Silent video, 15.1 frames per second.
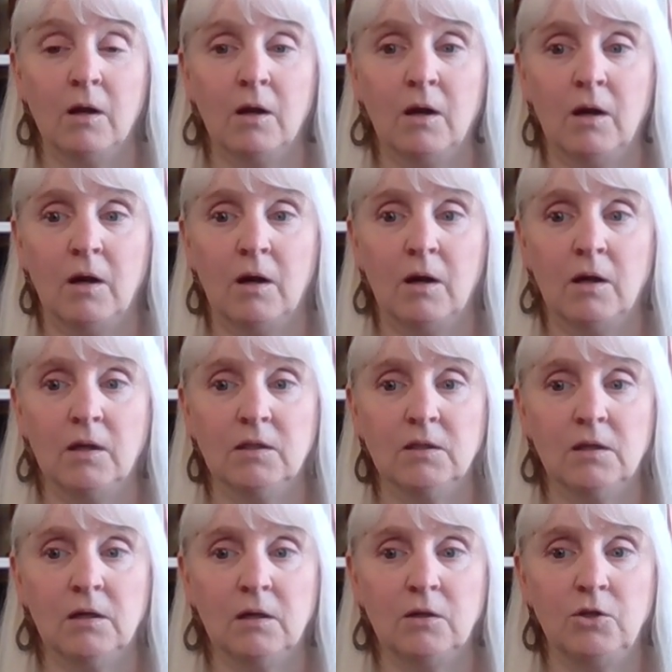
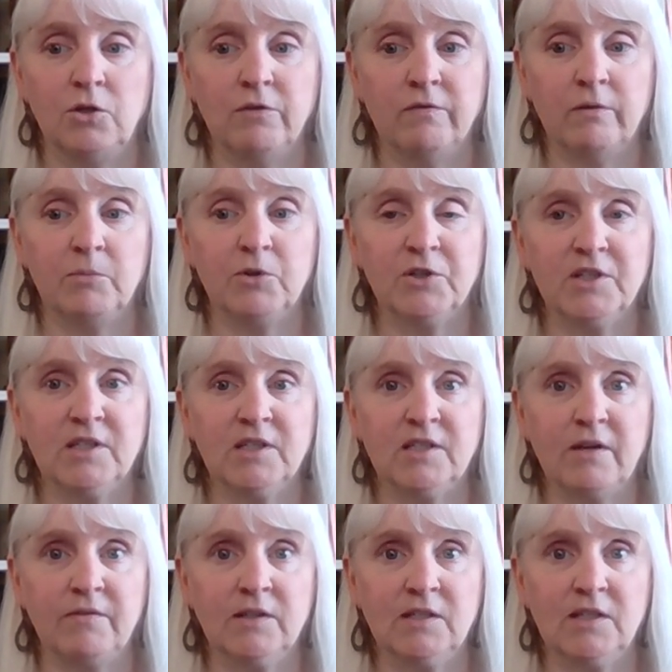on November
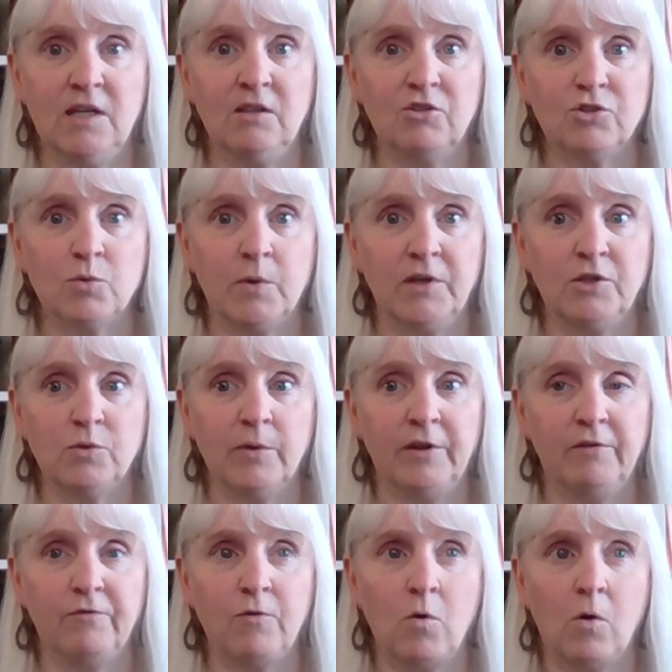17th,
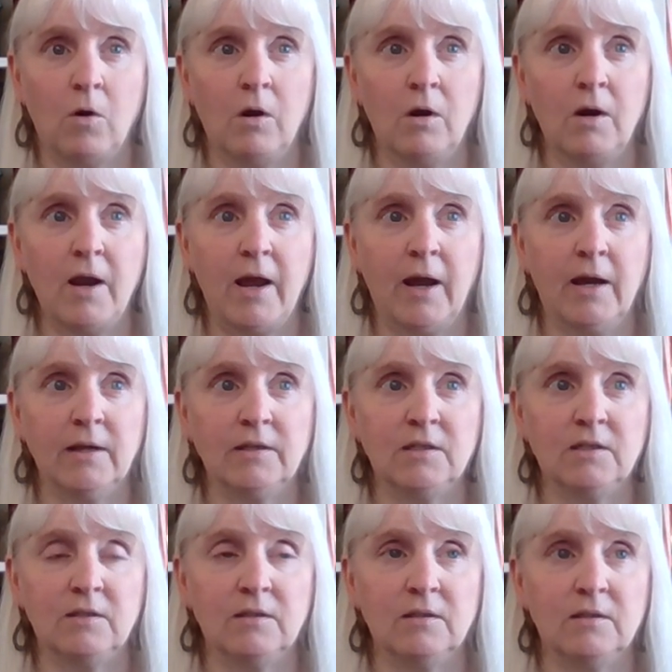2024 at
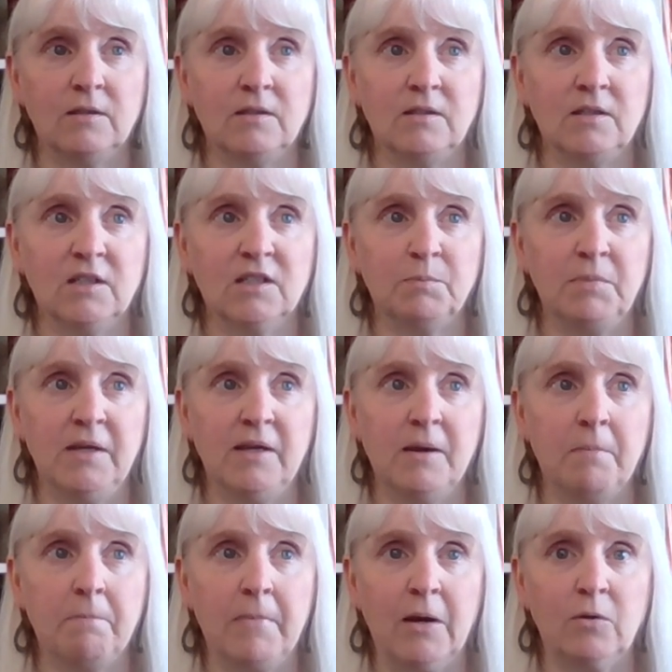6
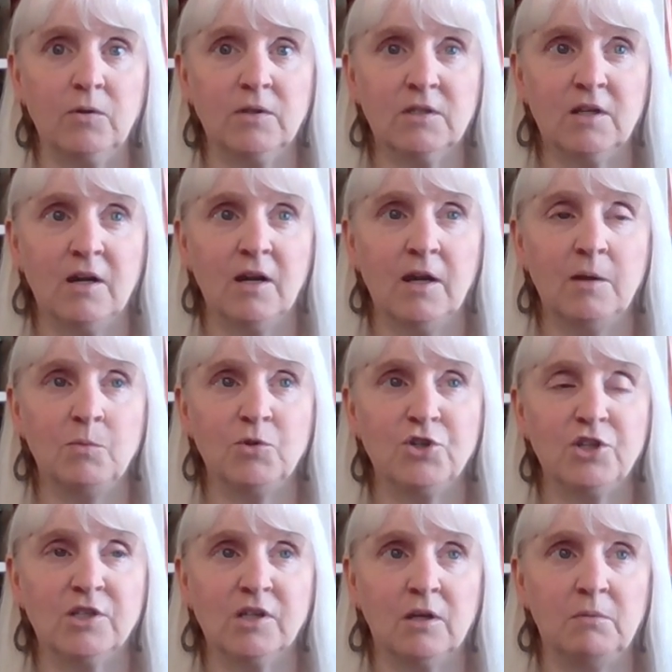p.m. Mountain Time,
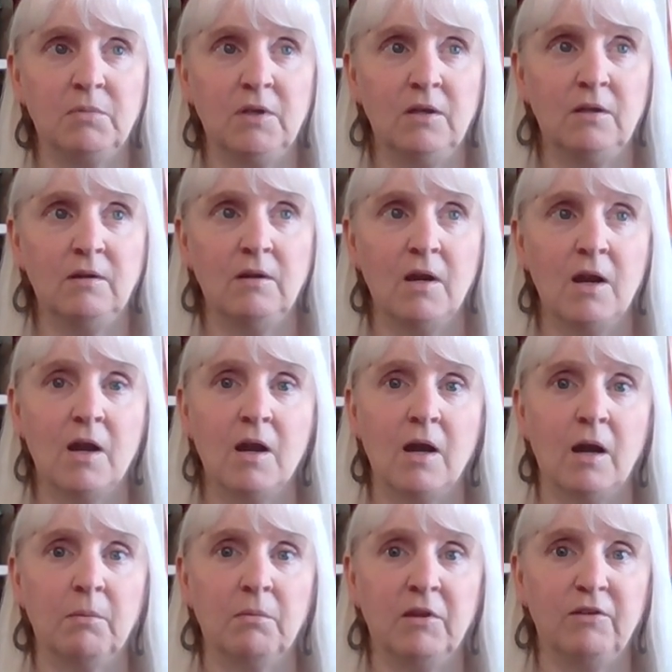which is going to be,
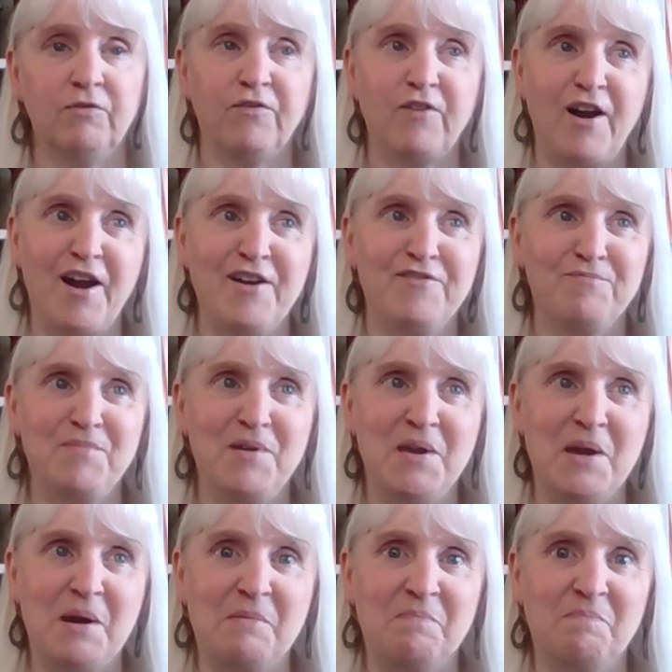I believe, 5
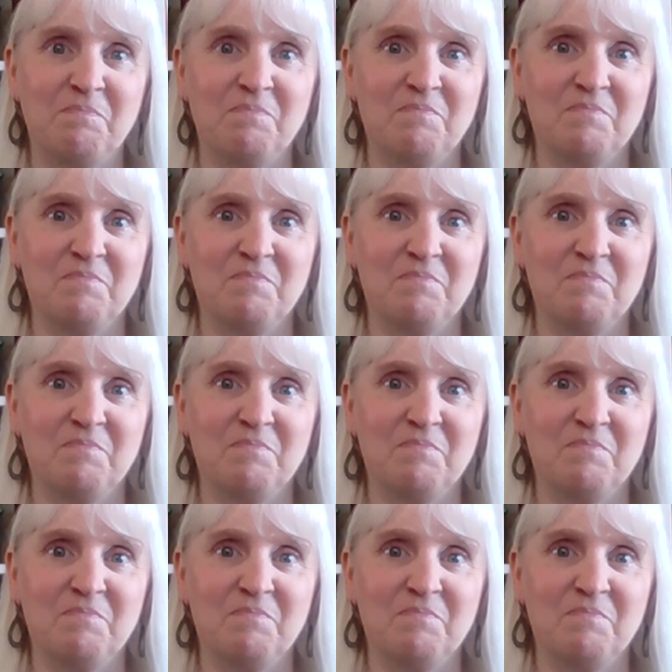p.m.